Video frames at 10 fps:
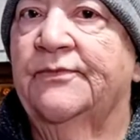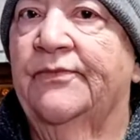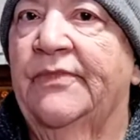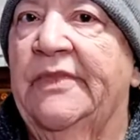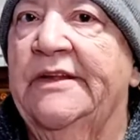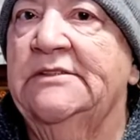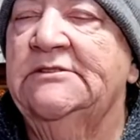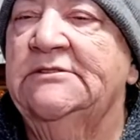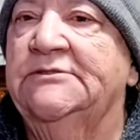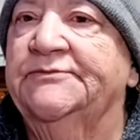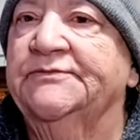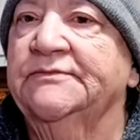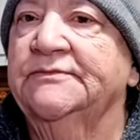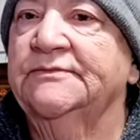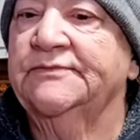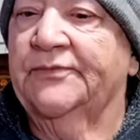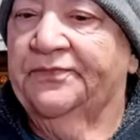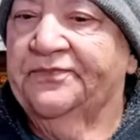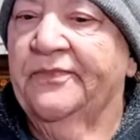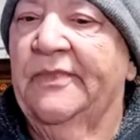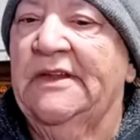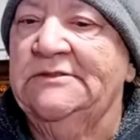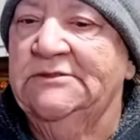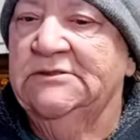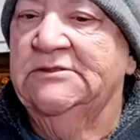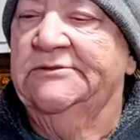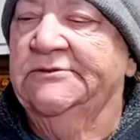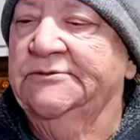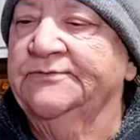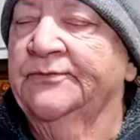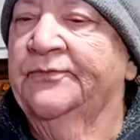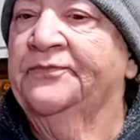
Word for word: and you you pay for your invoice.